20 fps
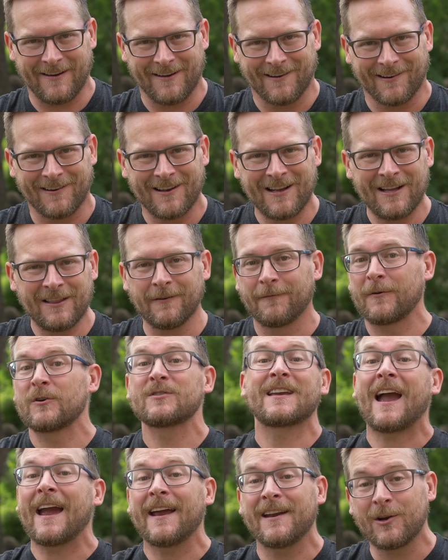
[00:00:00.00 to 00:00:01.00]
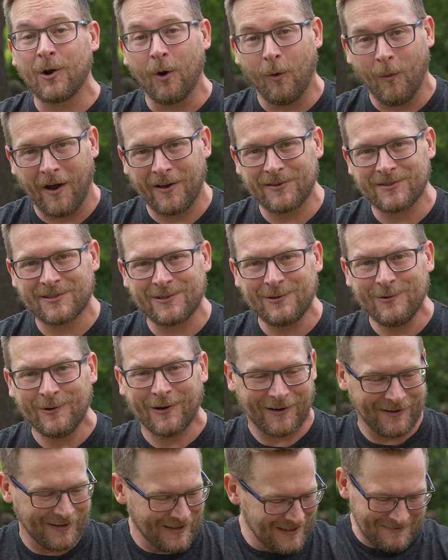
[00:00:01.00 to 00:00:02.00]
eater, the first guy to go on
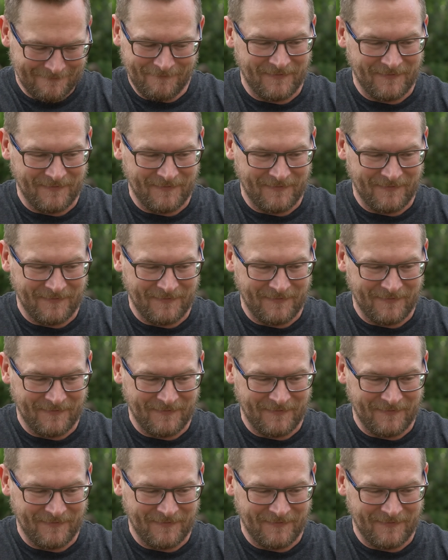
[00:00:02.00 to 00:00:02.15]
tour.